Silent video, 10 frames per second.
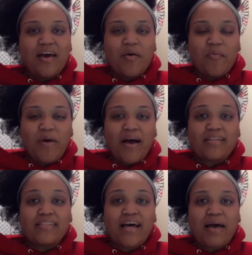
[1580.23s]
My
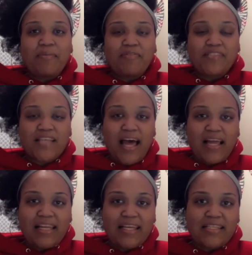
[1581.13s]
time of
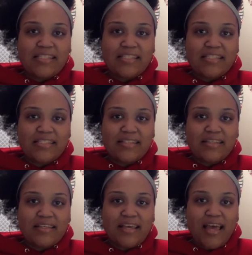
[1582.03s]
silence
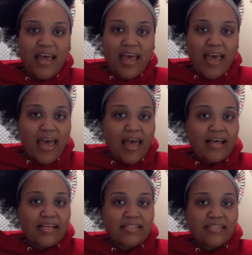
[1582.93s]
has
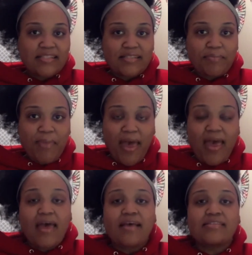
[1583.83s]

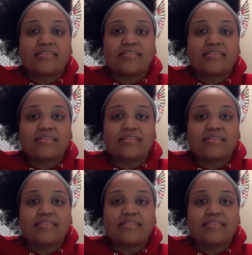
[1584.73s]
passed.